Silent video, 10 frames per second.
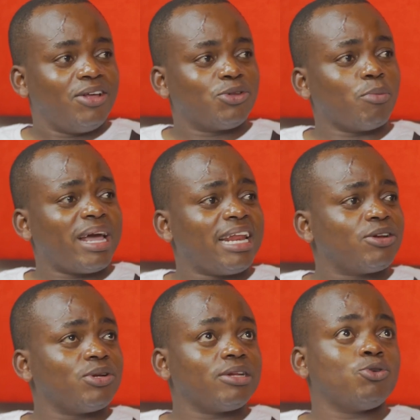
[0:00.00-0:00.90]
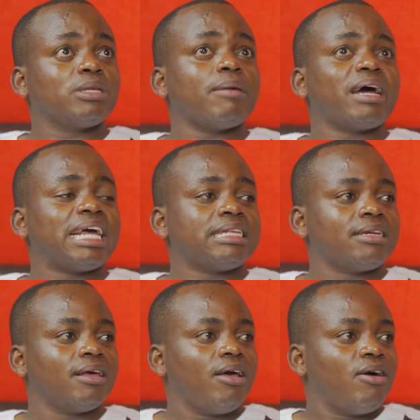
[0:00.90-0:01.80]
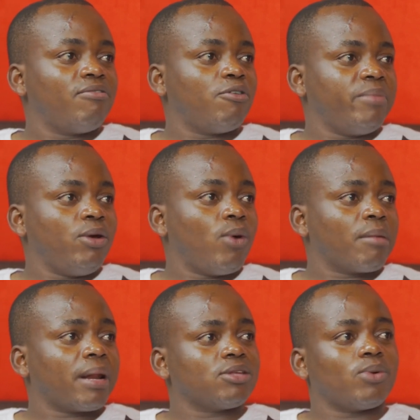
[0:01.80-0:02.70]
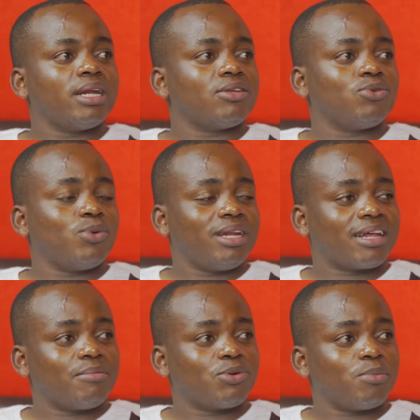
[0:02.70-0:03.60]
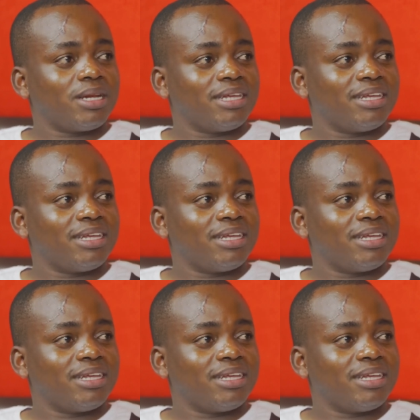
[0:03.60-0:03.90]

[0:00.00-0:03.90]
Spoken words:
So my relationship, to summarize it, for me, 1 + 1 is 2 when it comes to money.